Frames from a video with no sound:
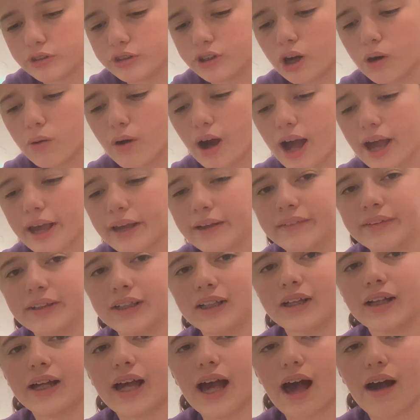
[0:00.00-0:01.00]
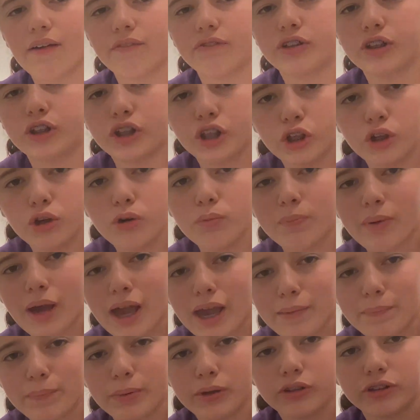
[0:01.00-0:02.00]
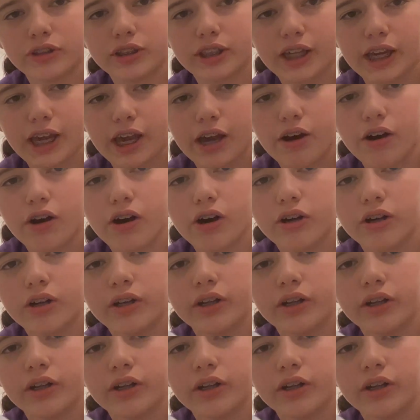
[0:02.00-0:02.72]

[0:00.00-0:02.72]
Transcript: So I have two papers here,